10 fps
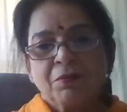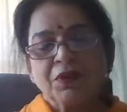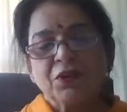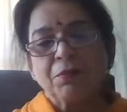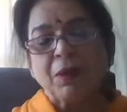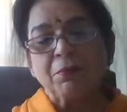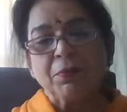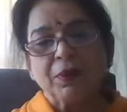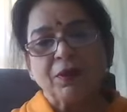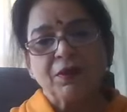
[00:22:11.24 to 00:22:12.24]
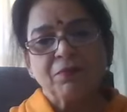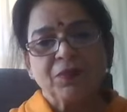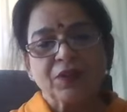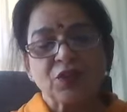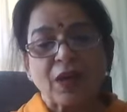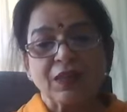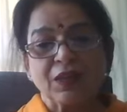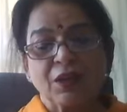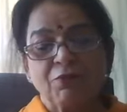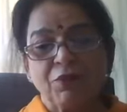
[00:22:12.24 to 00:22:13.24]
But remember the
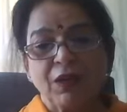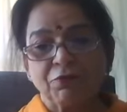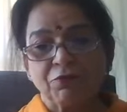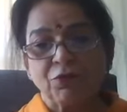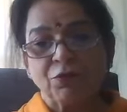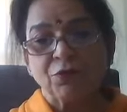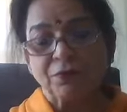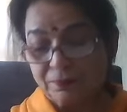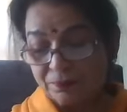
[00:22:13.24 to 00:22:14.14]
sadhana we have to do.